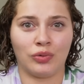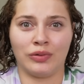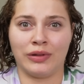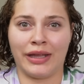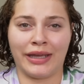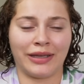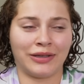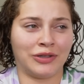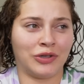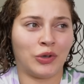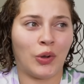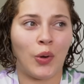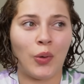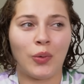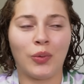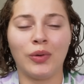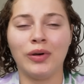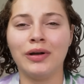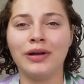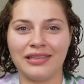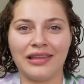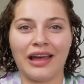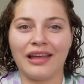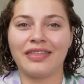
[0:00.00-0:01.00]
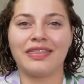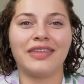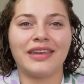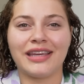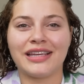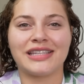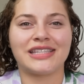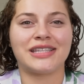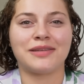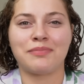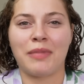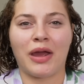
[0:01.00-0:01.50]
Like no, nothing
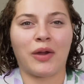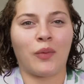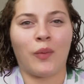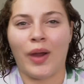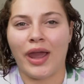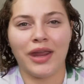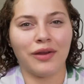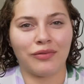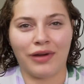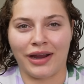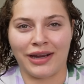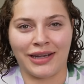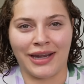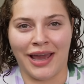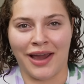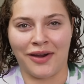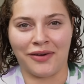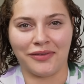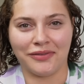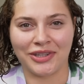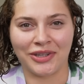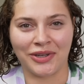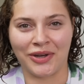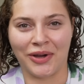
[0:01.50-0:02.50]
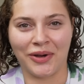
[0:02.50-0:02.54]
is in my way right now, you